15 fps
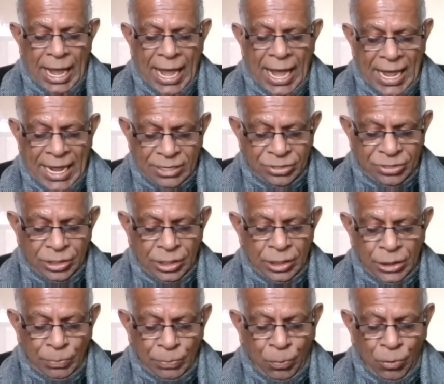as
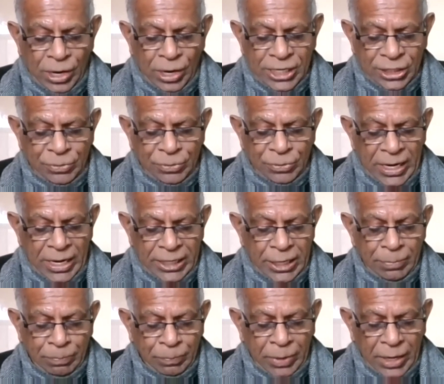the points
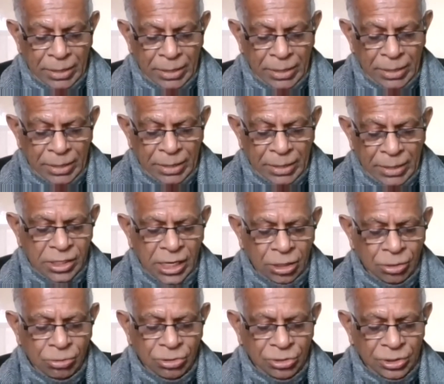made in Prime Minister
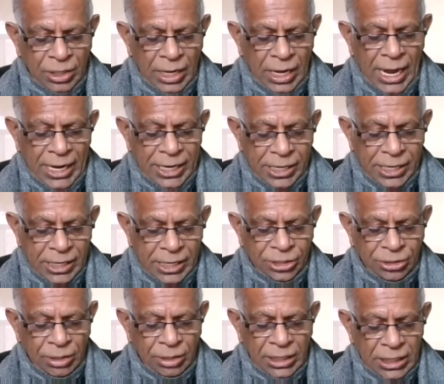Nehru's
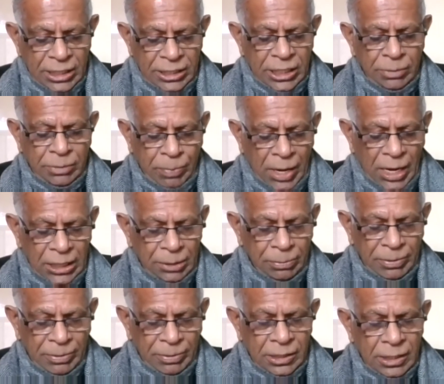address to the Indian
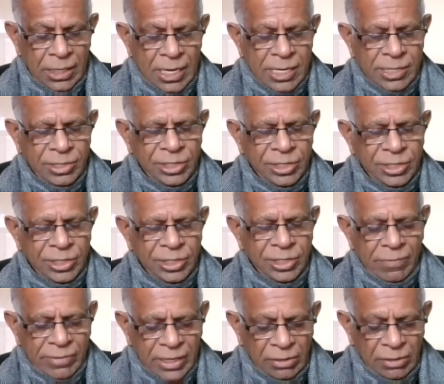Parliament
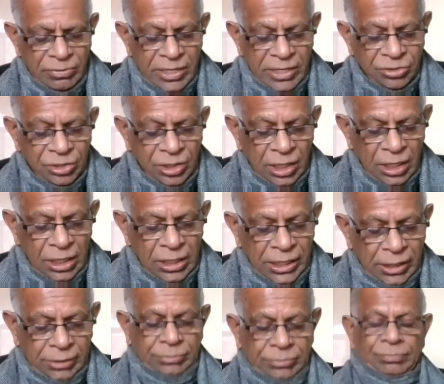several weeks
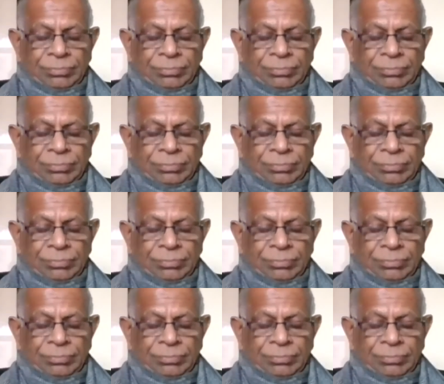earlier.